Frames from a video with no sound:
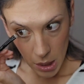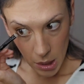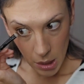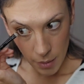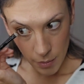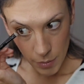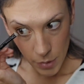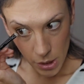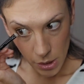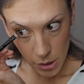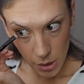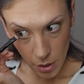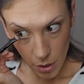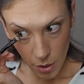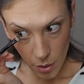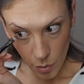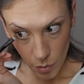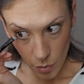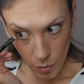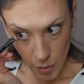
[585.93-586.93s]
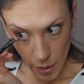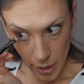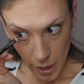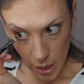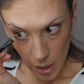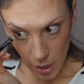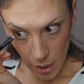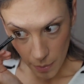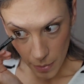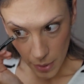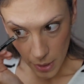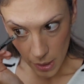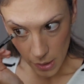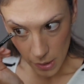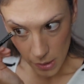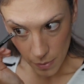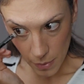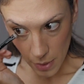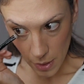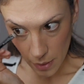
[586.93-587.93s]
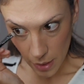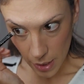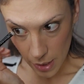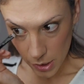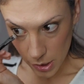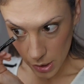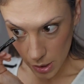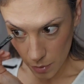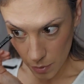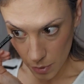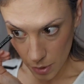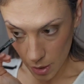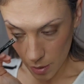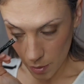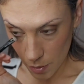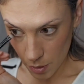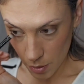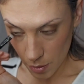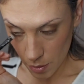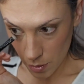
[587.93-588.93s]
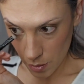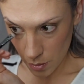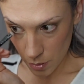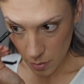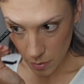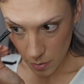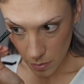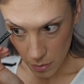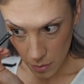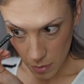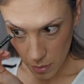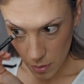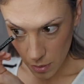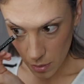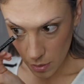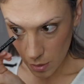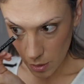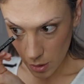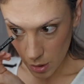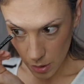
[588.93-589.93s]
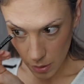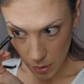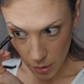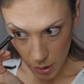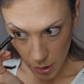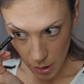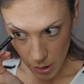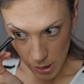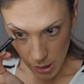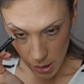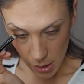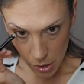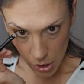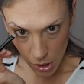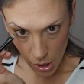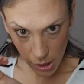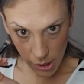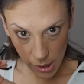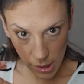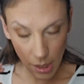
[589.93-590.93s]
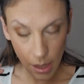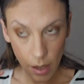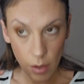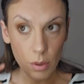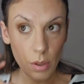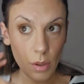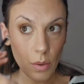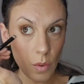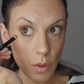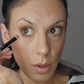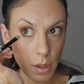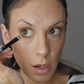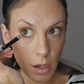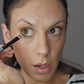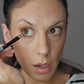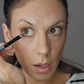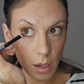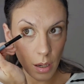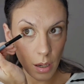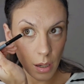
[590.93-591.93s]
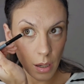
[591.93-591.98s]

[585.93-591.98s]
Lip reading: And I'm just going to go right up against my lash line with that one. And like I said, just the outer corner.